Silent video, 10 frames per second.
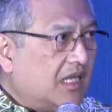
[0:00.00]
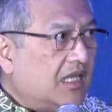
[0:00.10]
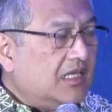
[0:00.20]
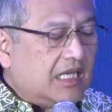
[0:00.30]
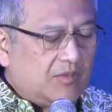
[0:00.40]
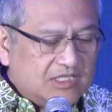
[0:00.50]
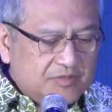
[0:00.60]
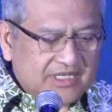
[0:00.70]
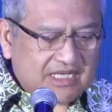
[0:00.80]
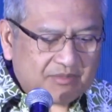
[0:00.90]
Now, I want to
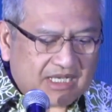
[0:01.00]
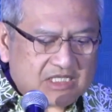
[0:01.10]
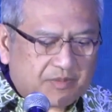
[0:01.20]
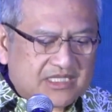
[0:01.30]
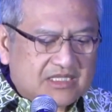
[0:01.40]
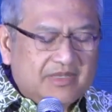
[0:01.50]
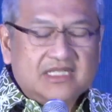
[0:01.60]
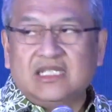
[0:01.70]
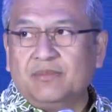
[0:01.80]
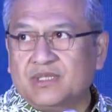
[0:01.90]
begin by expressing my
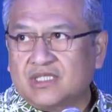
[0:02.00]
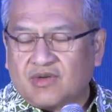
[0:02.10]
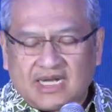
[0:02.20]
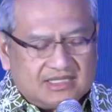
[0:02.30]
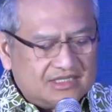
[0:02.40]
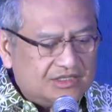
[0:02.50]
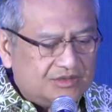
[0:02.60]
deepest gratitude